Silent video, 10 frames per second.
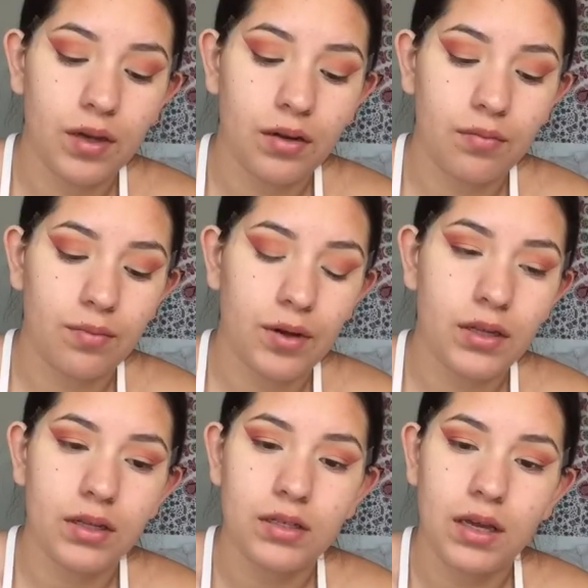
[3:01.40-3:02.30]
gonna bring
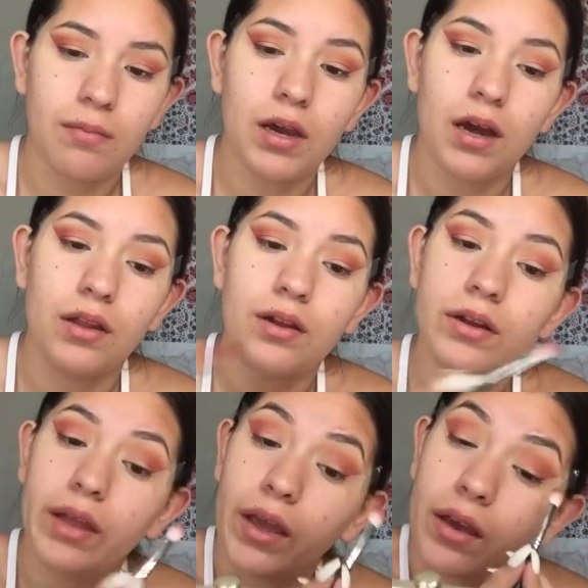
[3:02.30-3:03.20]
the same color
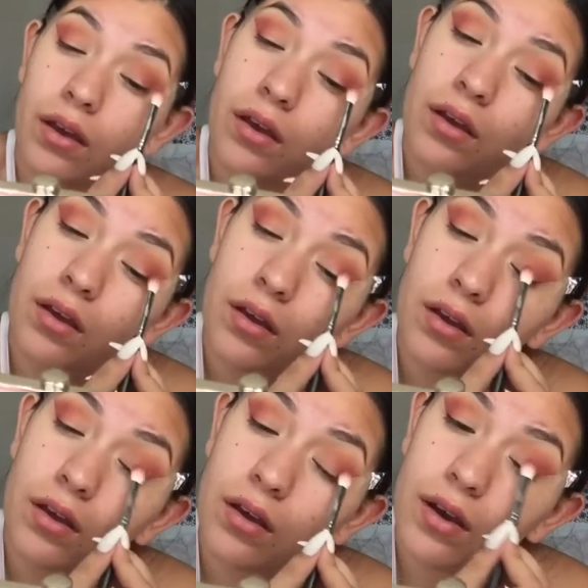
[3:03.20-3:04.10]
like
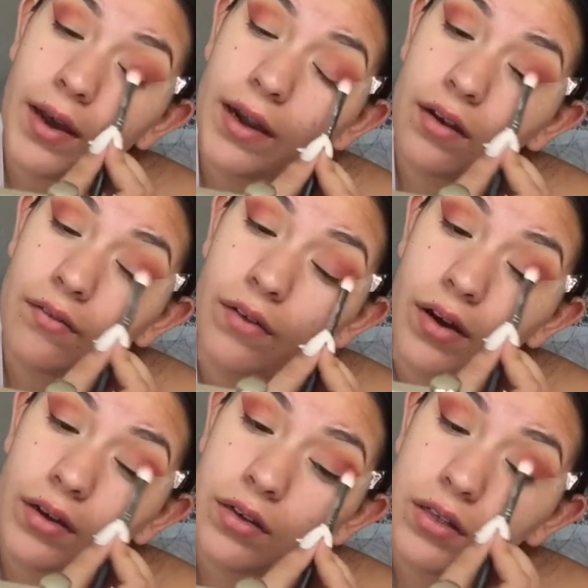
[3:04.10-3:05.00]
kind of
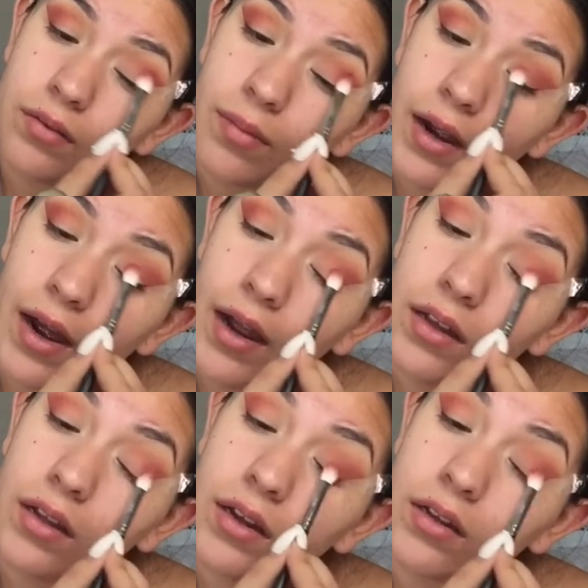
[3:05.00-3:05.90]
onto my
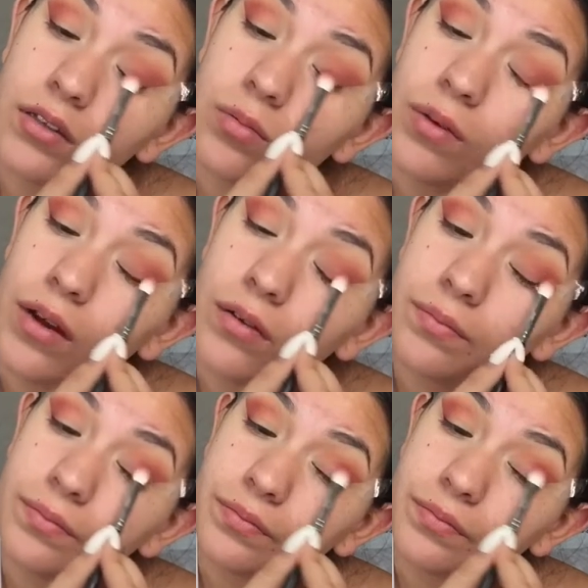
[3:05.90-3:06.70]
eyelid as well,